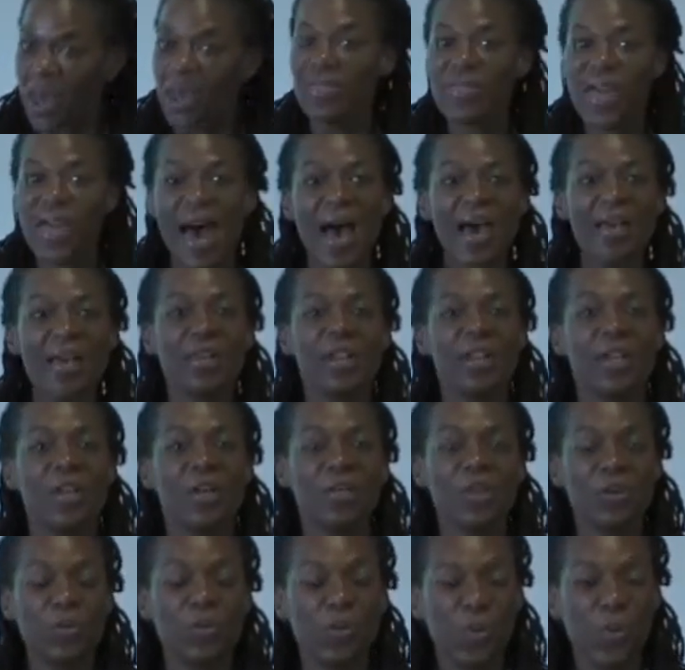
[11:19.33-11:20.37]
that
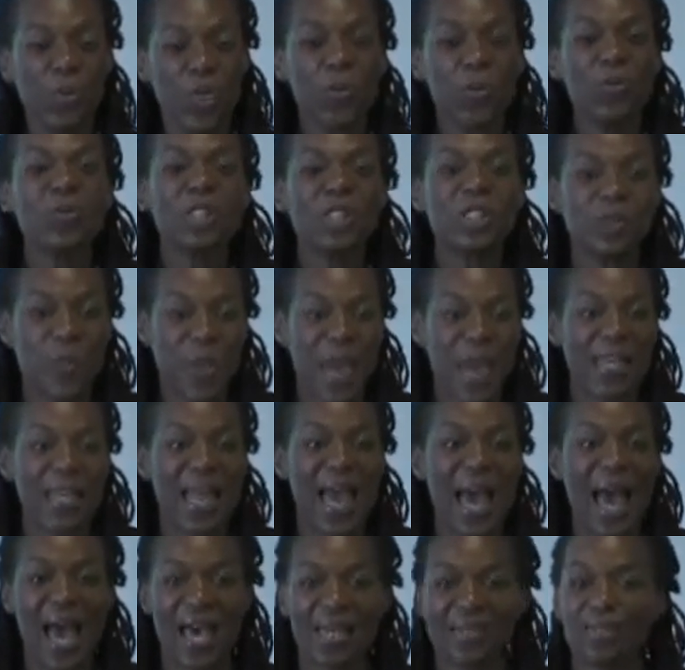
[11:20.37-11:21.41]
the, we will spend
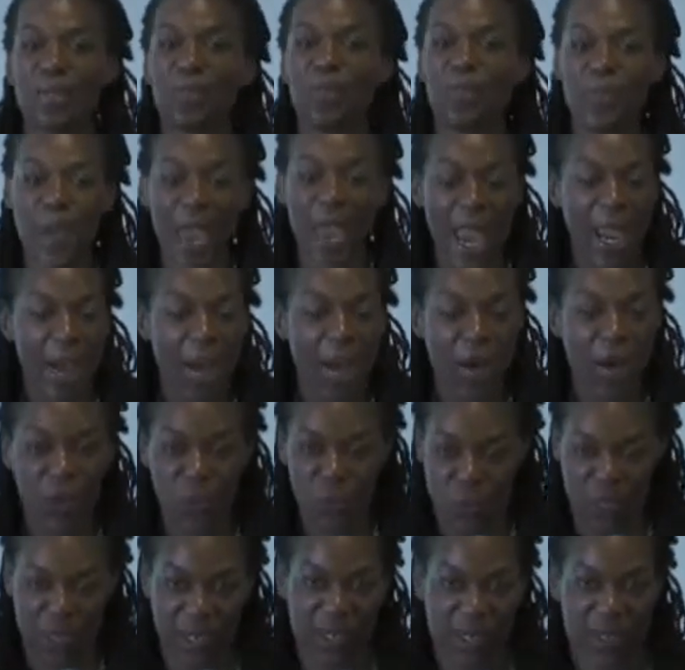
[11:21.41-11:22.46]
as a pair
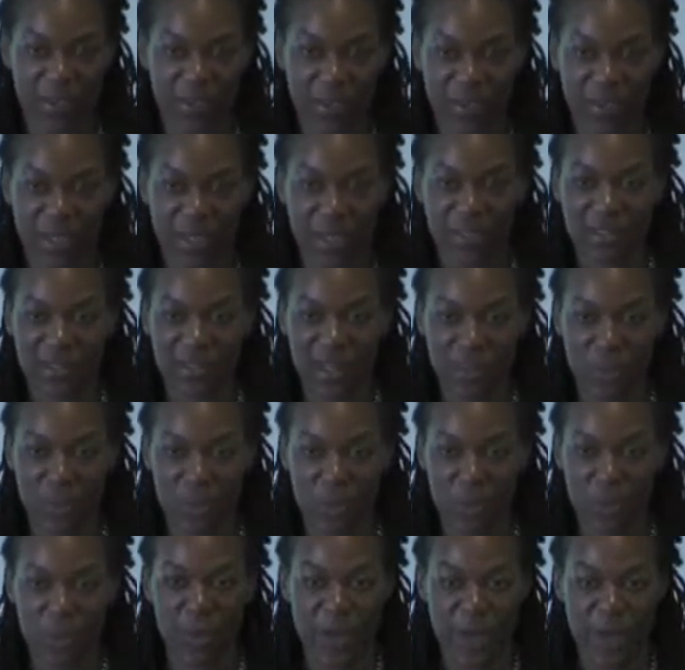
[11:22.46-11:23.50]
working on these
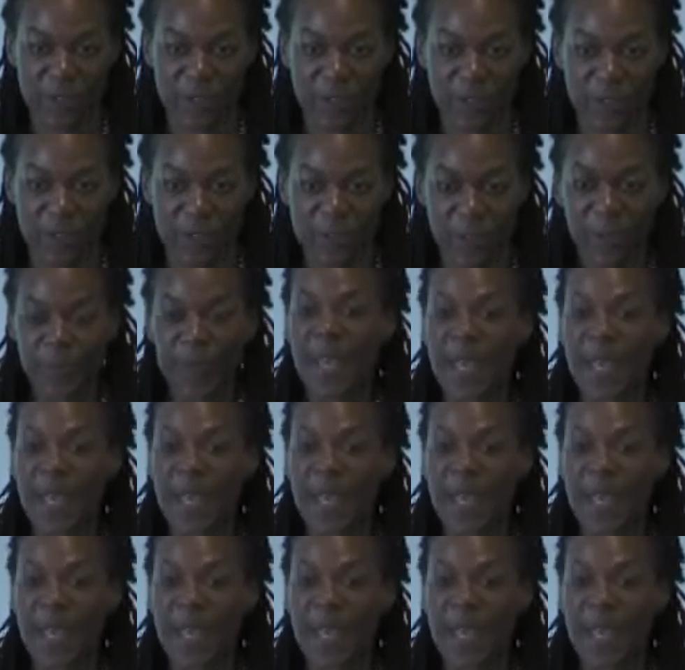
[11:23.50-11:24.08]
unsolvable puzzles.